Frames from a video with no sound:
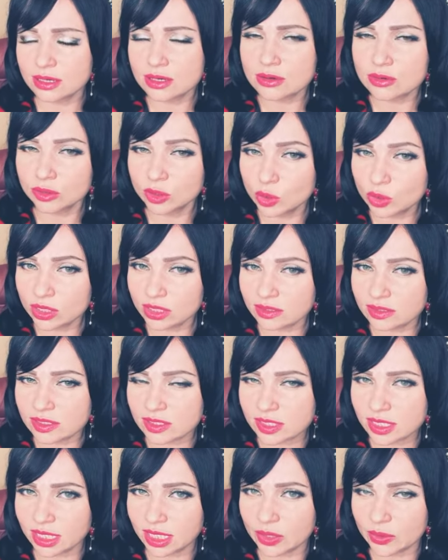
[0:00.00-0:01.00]
looking
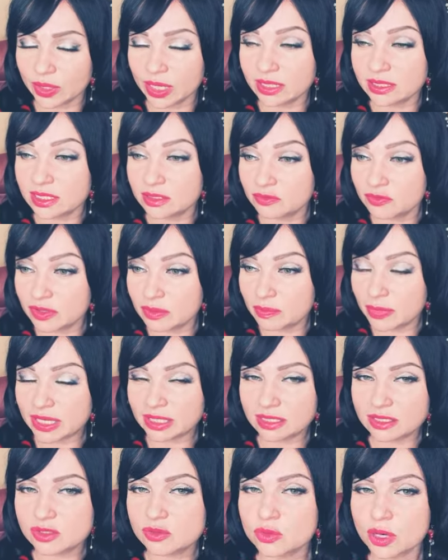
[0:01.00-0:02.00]
scary. And then when men
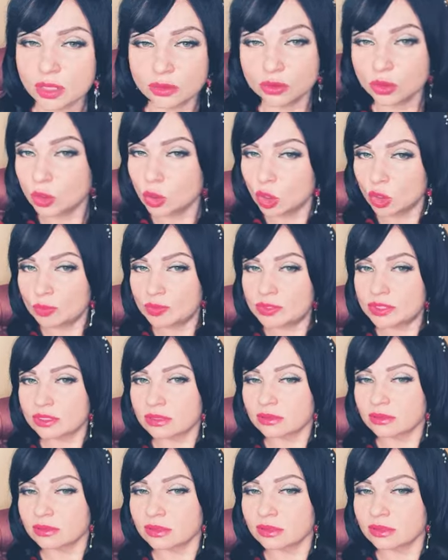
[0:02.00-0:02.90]
is around, oops,